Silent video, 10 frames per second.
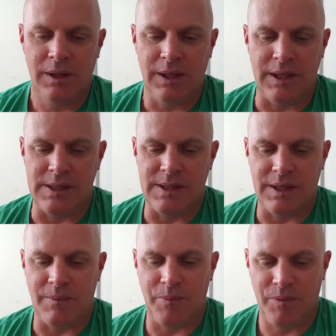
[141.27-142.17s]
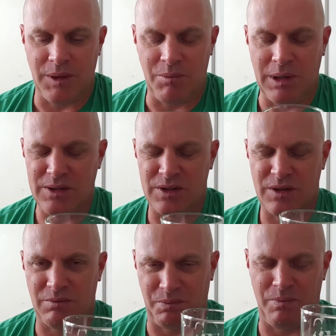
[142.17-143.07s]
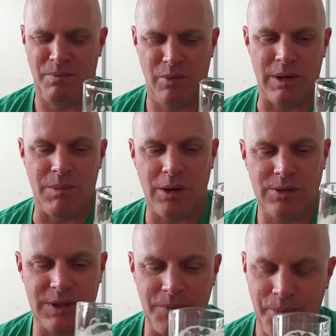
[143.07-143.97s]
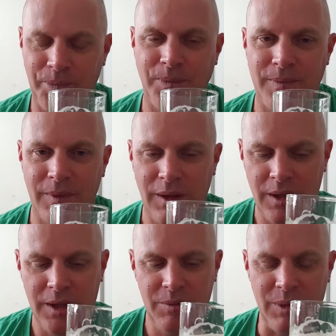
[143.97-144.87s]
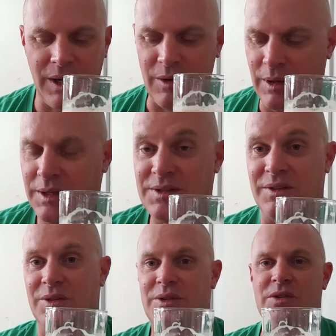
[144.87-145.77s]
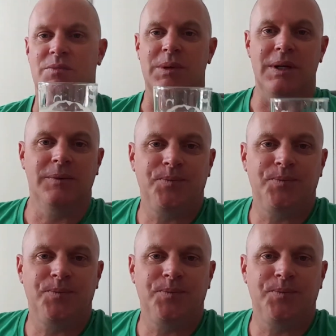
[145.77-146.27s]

and punch is pretty malty. But anyway, it's a delicious beer.